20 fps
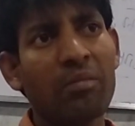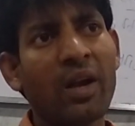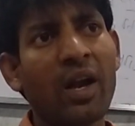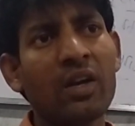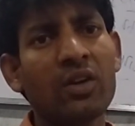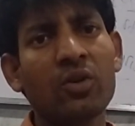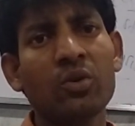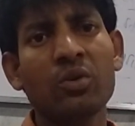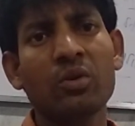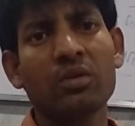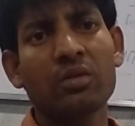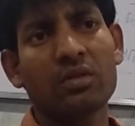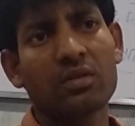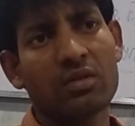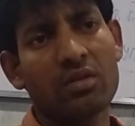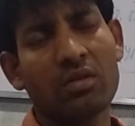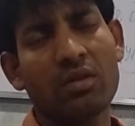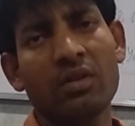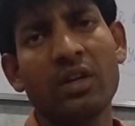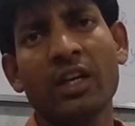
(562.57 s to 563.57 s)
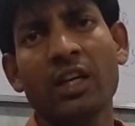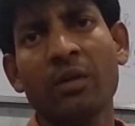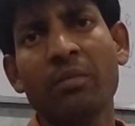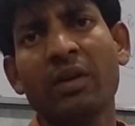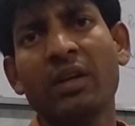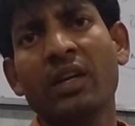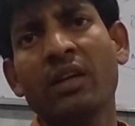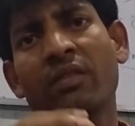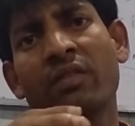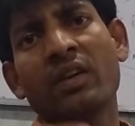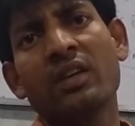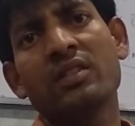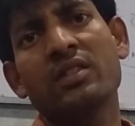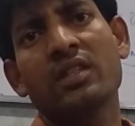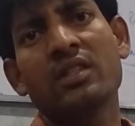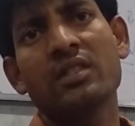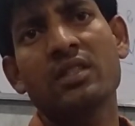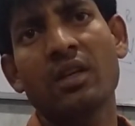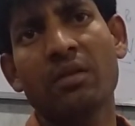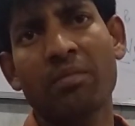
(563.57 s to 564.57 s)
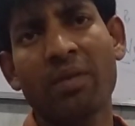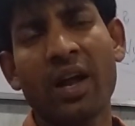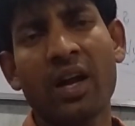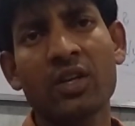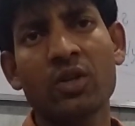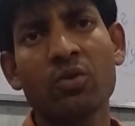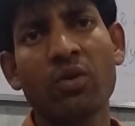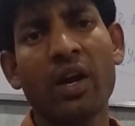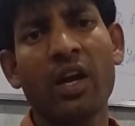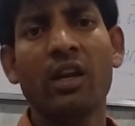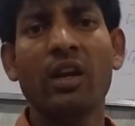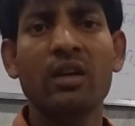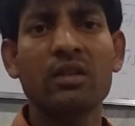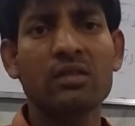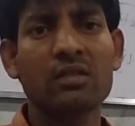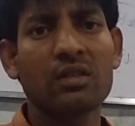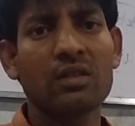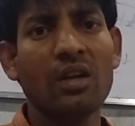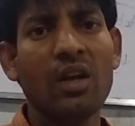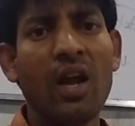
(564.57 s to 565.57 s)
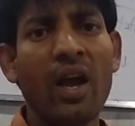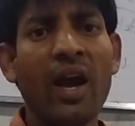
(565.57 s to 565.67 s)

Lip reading: Plateau, so a little bit difference is there. Plateau islands.